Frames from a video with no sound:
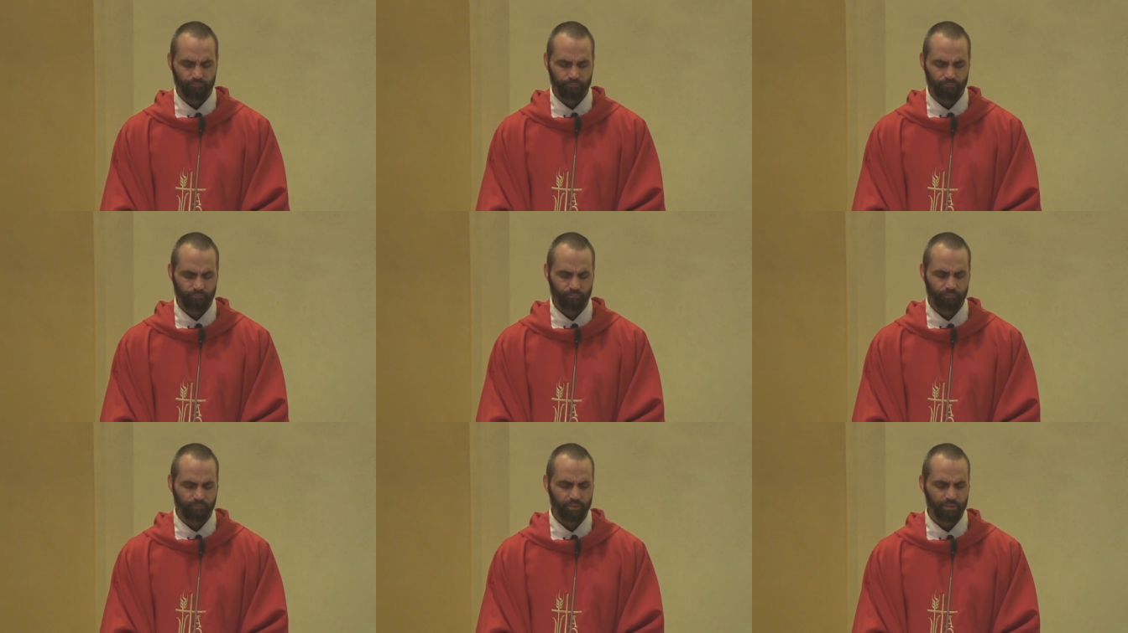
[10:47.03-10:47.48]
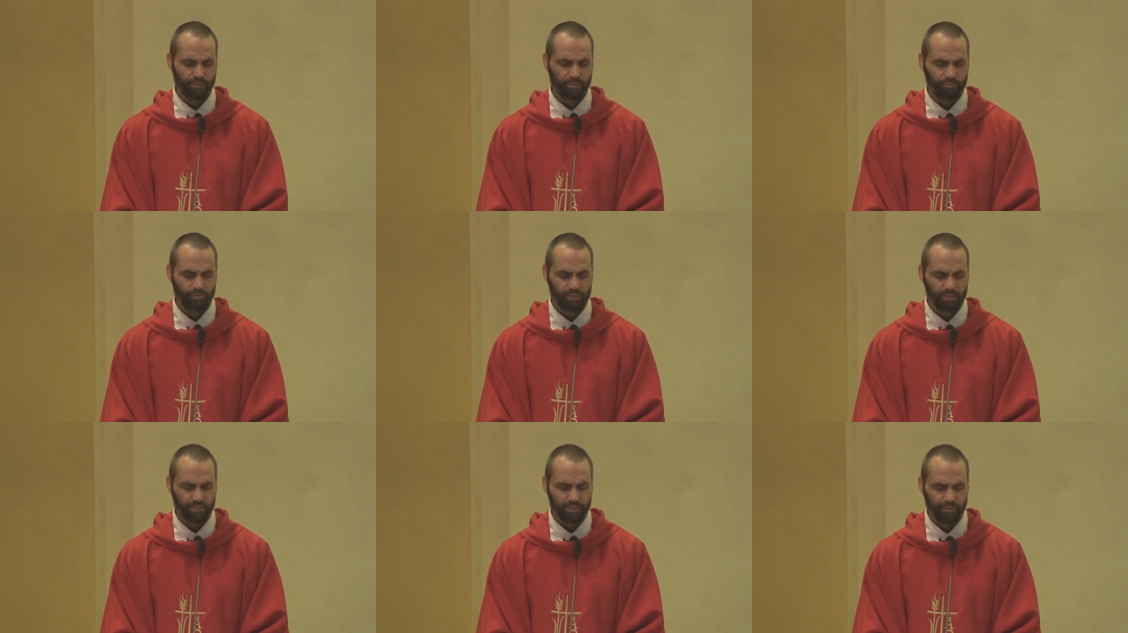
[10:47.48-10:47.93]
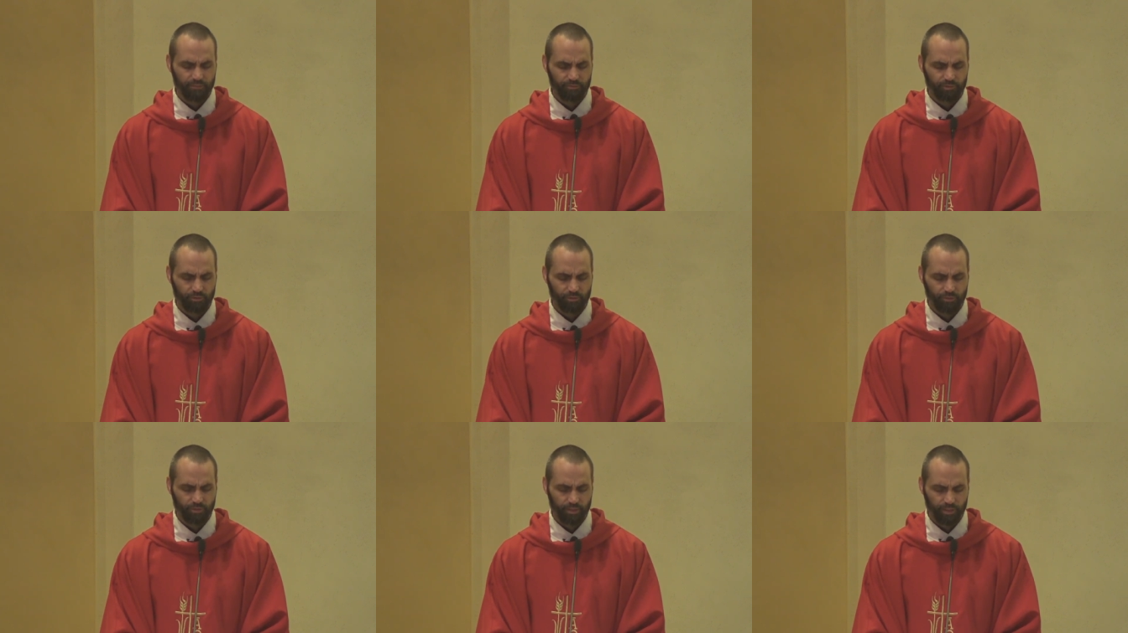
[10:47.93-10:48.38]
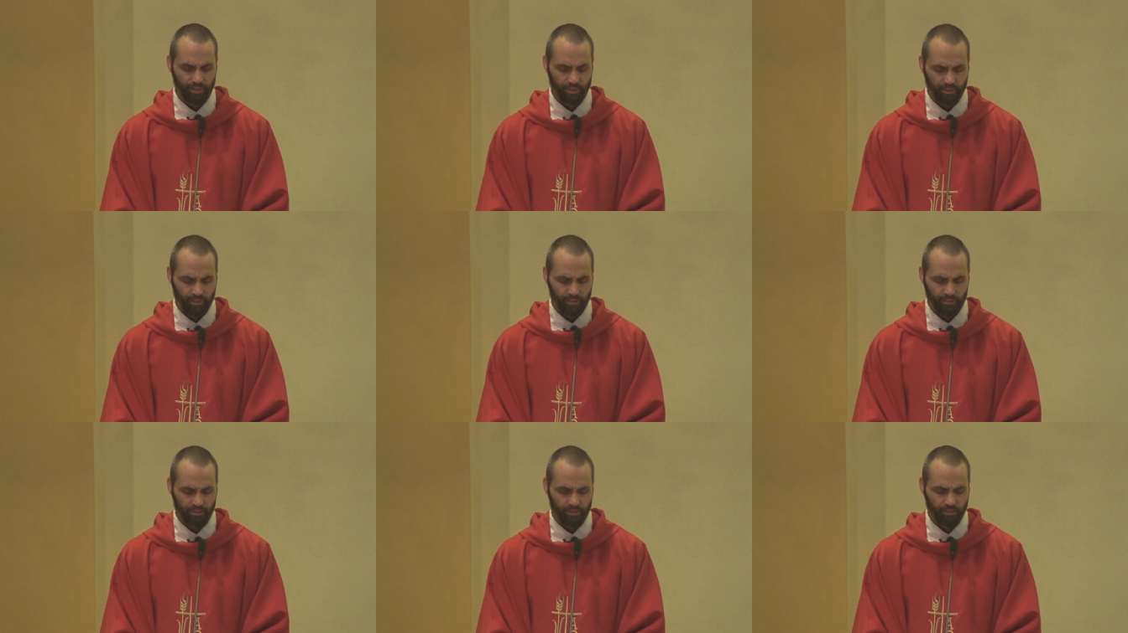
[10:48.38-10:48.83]
and to receive your
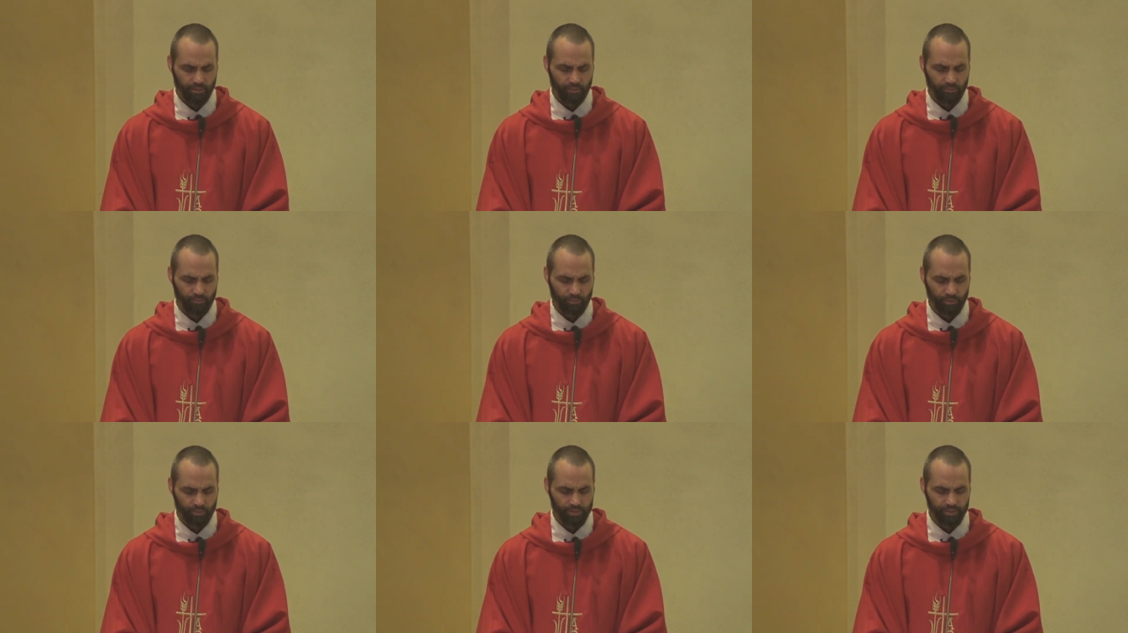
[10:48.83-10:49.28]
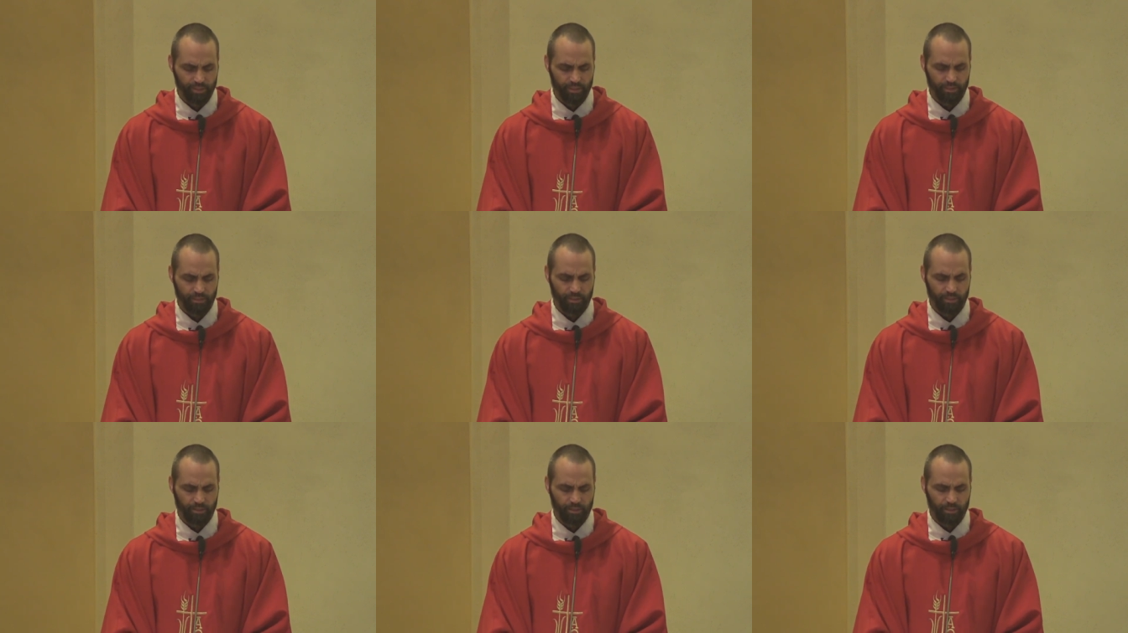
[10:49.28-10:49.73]
healing mercy